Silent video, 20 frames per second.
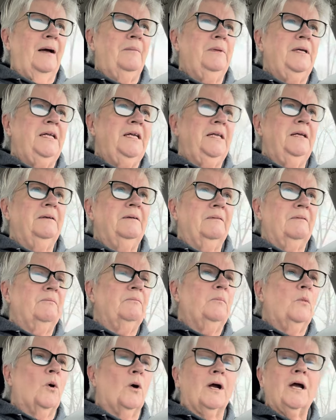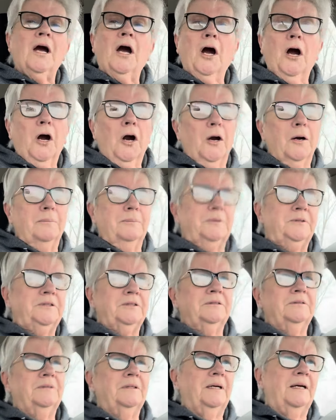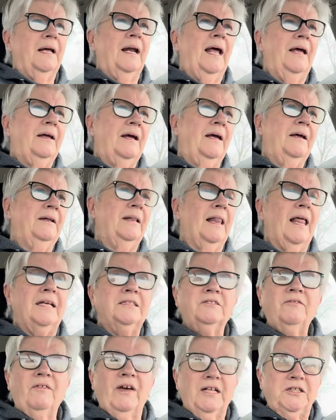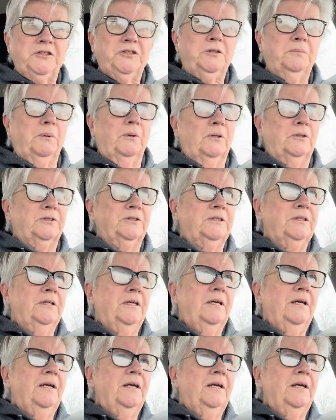eating more carbs and less vegetables.